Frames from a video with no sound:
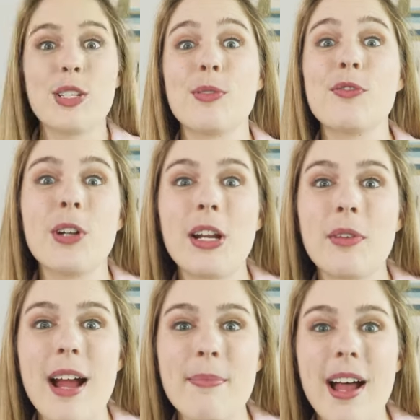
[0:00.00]
So before I
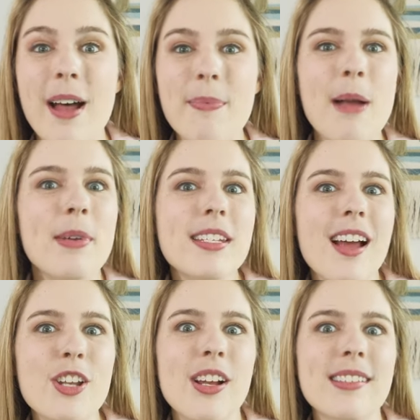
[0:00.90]
wrap up, I'm going to
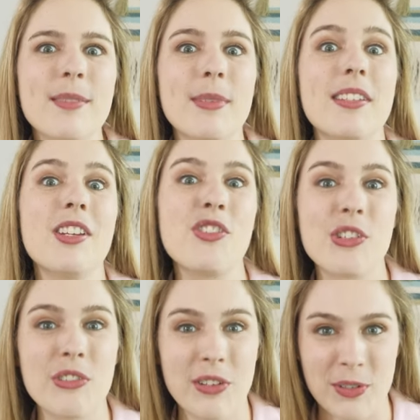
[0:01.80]
touch on some
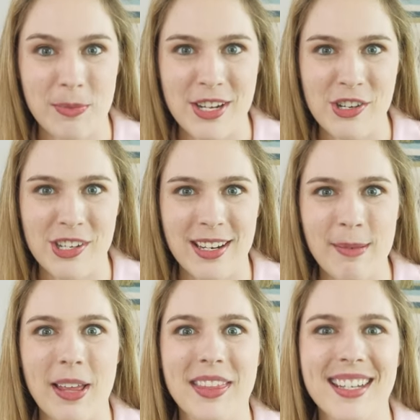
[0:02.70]
additional information
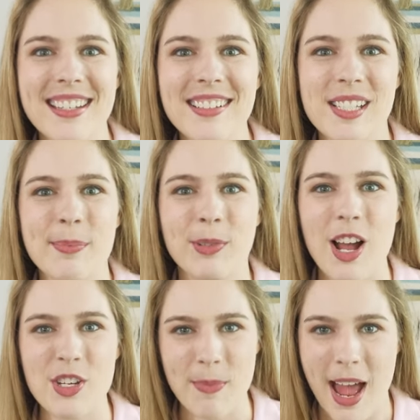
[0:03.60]
about the Helix
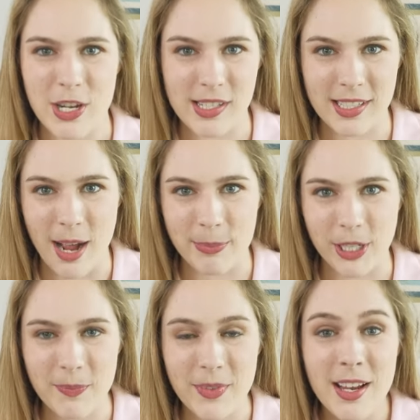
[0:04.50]
Plush mattress
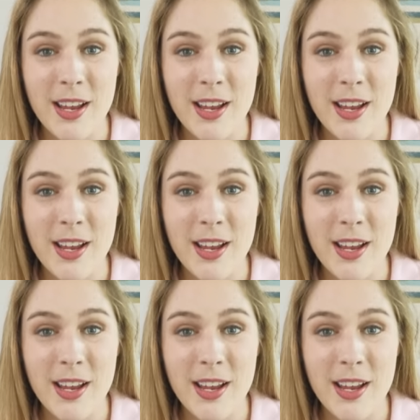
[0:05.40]
topper.